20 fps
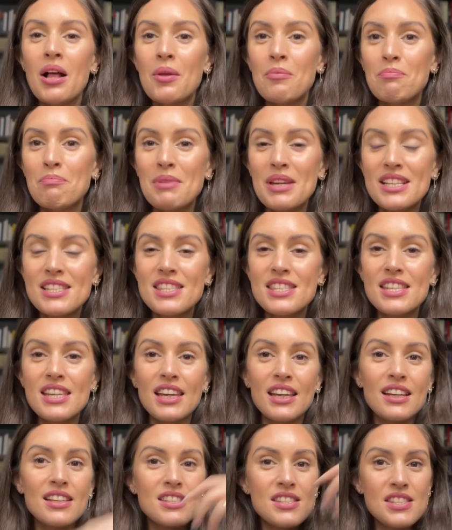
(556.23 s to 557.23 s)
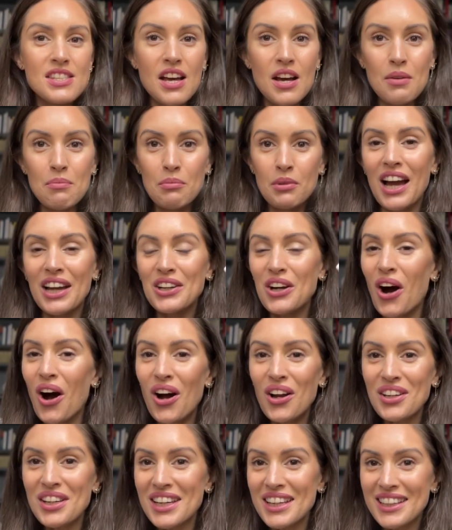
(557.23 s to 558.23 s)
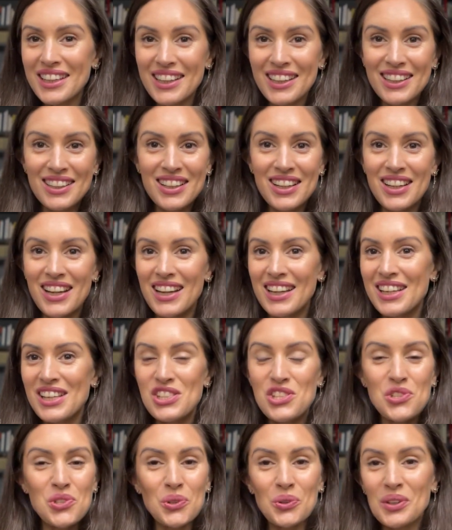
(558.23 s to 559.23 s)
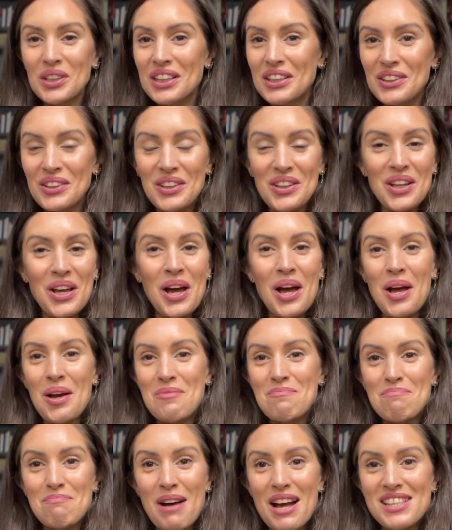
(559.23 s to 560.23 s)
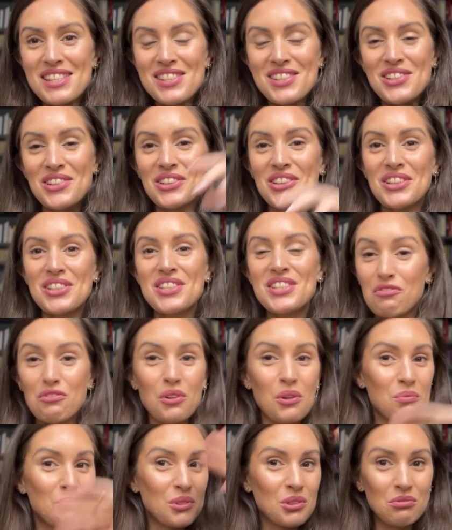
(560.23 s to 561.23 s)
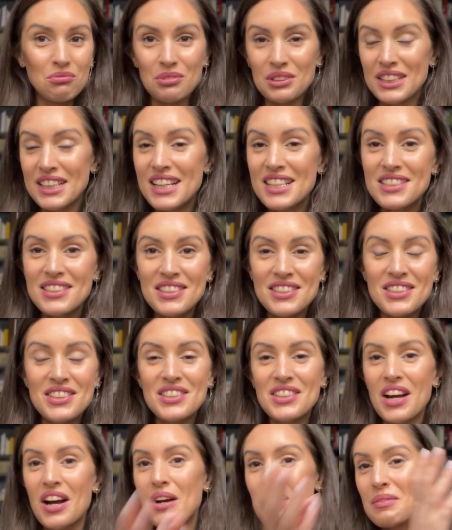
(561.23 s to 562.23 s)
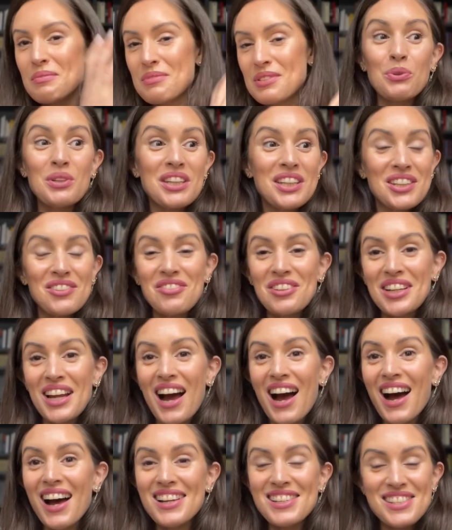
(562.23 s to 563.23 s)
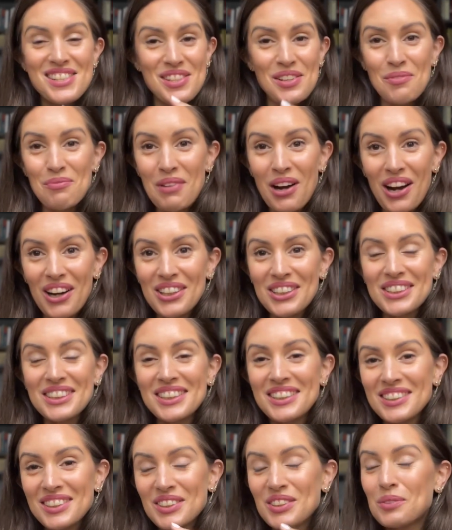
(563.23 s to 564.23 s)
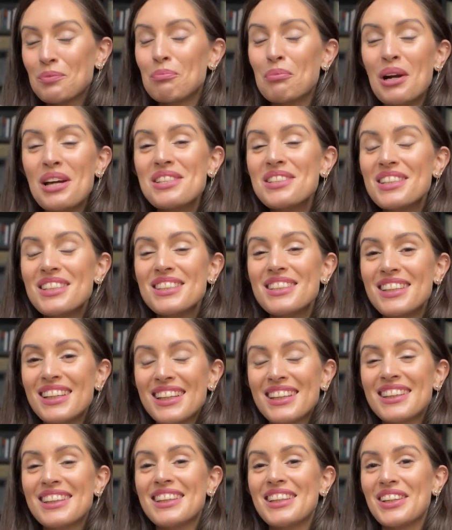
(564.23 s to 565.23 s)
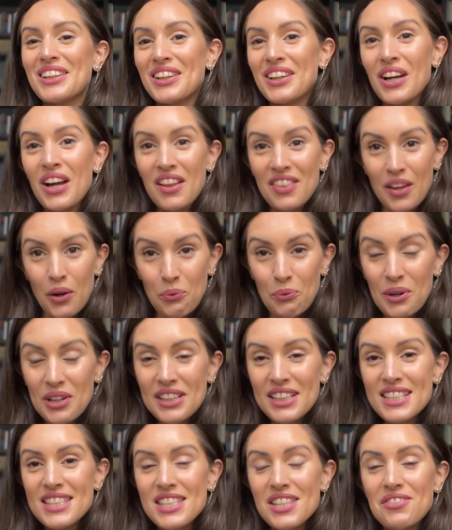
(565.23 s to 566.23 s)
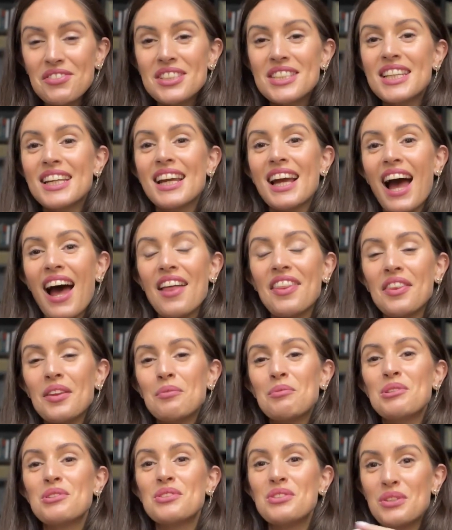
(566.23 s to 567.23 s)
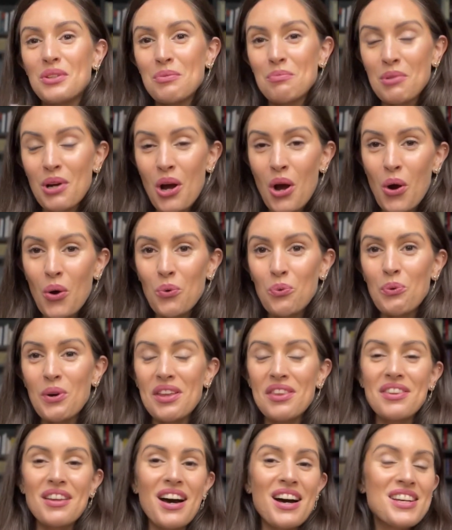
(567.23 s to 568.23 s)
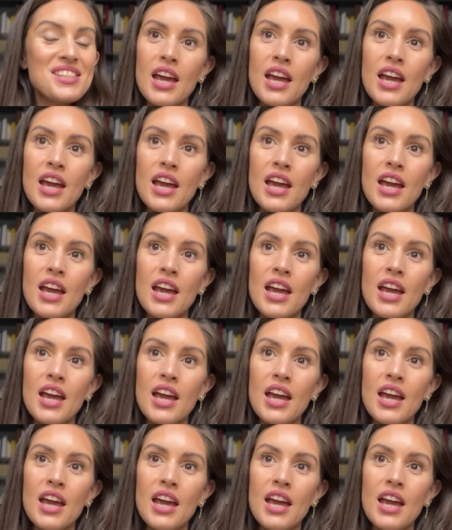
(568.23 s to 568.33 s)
mixing some iconic historical masters from Renaissance times. We even had some artists present in there that were exhibiting at the museum with us.